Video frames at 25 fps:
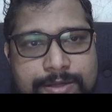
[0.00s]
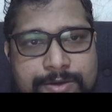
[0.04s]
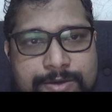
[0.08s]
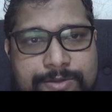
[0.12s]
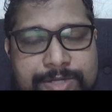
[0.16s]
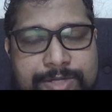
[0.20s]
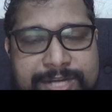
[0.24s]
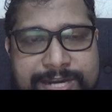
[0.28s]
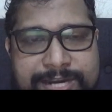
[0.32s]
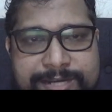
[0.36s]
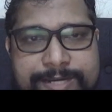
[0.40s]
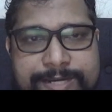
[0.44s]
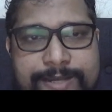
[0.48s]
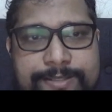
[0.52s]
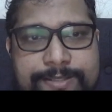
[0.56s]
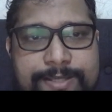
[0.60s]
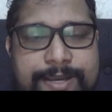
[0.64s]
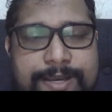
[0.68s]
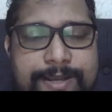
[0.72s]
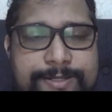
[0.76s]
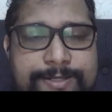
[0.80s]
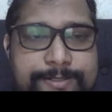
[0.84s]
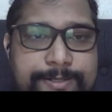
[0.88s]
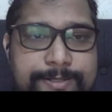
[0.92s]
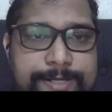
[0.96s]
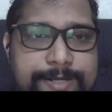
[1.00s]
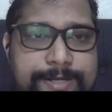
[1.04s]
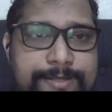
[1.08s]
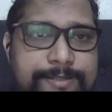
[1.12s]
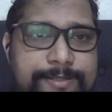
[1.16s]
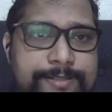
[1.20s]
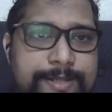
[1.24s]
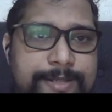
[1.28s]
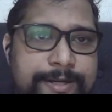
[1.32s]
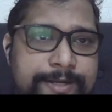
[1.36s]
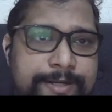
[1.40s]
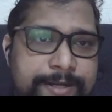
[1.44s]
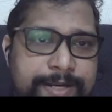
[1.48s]
Now, the data
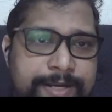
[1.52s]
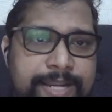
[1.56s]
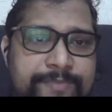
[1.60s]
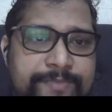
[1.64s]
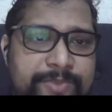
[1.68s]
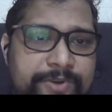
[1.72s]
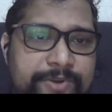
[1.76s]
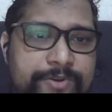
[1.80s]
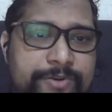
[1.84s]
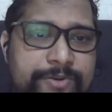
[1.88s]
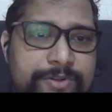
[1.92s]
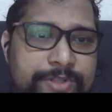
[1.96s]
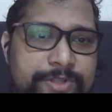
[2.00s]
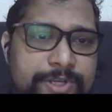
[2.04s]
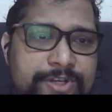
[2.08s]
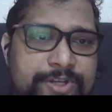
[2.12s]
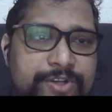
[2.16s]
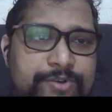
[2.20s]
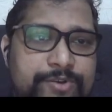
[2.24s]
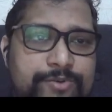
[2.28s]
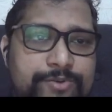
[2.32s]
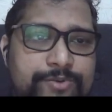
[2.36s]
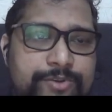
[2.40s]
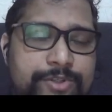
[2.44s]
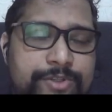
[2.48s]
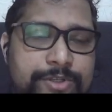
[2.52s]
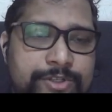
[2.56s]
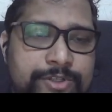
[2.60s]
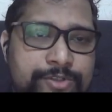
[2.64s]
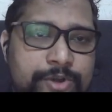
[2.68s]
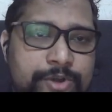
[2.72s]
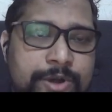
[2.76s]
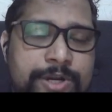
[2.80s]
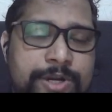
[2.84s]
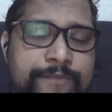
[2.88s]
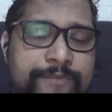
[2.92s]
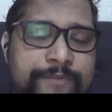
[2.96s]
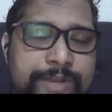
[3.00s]
scientists at Gremlin then used
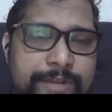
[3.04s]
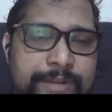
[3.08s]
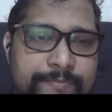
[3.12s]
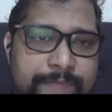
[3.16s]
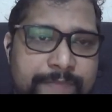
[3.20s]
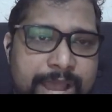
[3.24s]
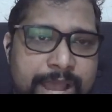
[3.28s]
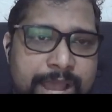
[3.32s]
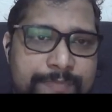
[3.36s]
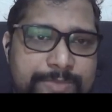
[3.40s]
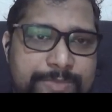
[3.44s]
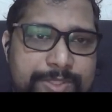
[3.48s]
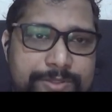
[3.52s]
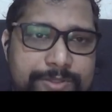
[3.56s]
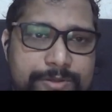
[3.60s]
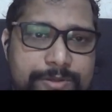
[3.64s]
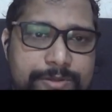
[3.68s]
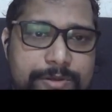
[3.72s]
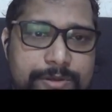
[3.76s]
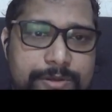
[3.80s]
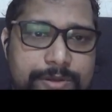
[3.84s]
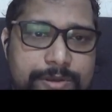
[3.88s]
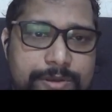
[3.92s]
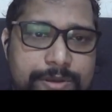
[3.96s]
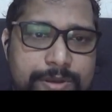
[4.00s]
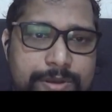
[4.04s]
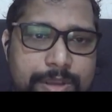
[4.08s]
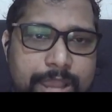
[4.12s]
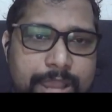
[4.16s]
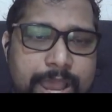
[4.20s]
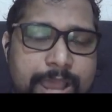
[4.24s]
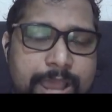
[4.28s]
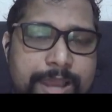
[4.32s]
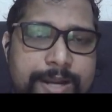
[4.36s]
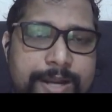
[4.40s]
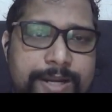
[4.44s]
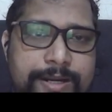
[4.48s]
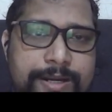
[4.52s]
geographical maps
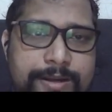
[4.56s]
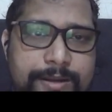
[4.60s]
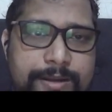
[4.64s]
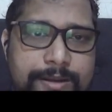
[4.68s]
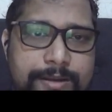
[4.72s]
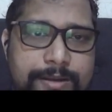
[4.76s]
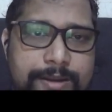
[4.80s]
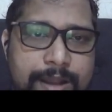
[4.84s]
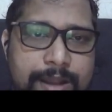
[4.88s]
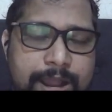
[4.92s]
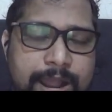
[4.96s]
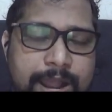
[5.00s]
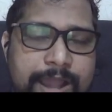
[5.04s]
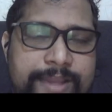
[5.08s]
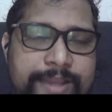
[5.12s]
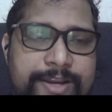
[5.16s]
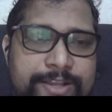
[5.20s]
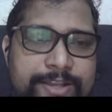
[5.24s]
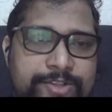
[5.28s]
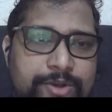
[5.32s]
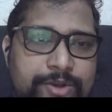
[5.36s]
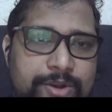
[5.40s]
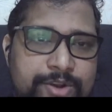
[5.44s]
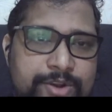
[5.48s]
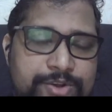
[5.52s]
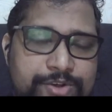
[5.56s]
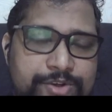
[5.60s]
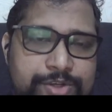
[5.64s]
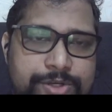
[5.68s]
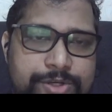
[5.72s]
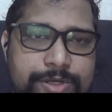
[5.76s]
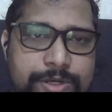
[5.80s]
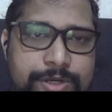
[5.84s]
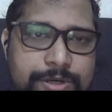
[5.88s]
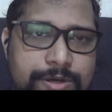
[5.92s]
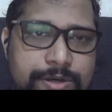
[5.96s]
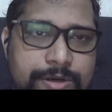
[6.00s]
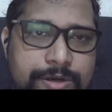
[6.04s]
and high
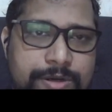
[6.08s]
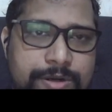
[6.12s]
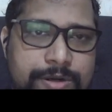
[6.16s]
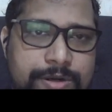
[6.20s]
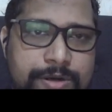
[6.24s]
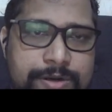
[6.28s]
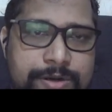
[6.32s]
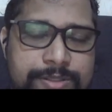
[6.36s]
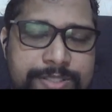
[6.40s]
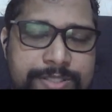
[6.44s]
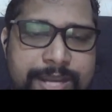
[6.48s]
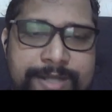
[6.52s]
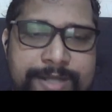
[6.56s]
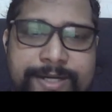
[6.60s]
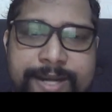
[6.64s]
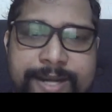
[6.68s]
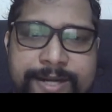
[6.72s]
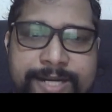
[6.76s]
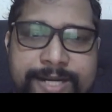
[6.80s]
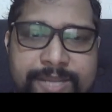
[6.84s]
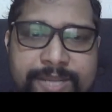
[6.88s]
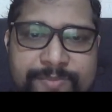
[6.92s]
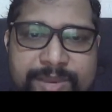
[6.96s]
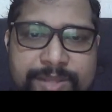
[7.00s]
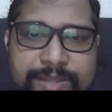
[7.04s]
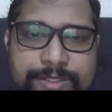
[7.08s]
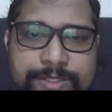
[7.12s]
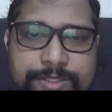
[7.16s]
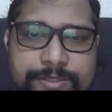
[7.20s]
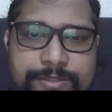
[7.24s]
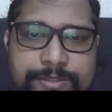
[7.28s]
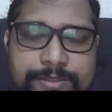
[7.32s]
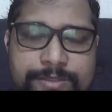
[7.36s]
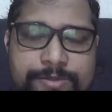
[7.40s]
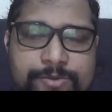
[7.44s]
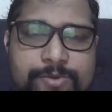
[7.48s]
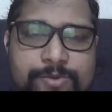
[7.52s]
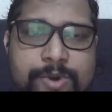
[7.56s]
resolution satellite
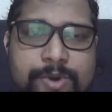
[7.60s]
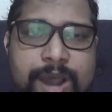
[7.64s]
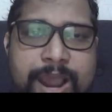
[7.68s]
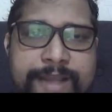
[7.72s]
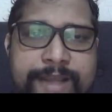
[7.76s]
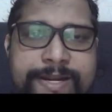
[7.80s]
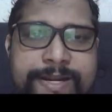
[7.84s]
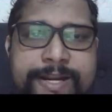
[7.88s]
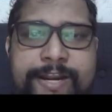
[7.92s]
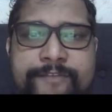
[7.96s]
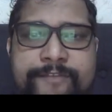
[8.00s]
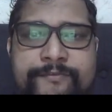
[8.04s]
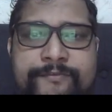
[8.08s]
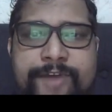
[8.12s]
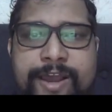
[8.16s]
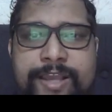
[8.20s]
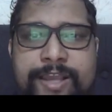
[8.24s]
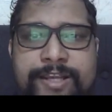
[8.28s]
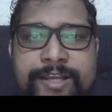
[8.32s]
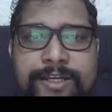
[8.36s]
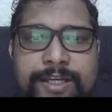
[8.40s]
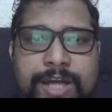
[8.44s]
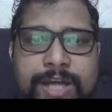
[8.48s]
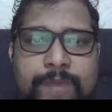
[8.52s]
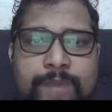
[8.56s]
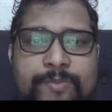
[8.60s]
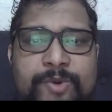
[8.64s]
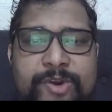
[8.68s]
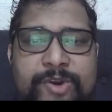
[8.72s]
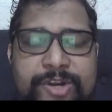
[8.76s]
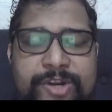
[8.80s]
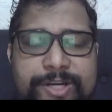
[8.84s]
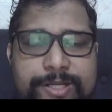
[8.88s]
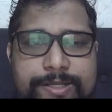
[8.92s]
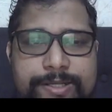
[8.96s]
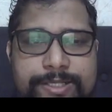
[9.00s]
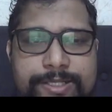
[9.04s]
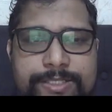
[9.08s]
images to identify
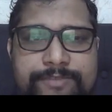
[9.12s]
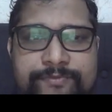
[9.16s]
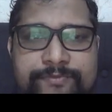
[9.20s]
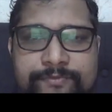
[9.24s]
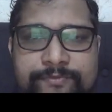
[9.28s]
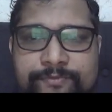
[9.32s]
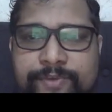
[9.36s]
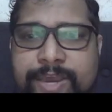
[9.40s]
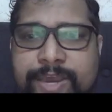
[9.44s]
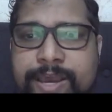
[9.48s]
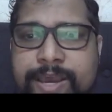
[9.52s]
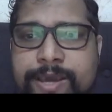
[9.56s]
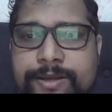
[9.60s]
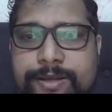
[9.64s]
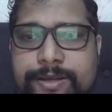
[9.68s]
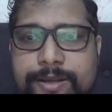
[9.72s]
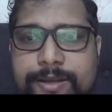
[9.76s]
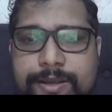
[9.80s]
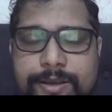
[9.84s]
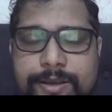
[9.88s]
communities where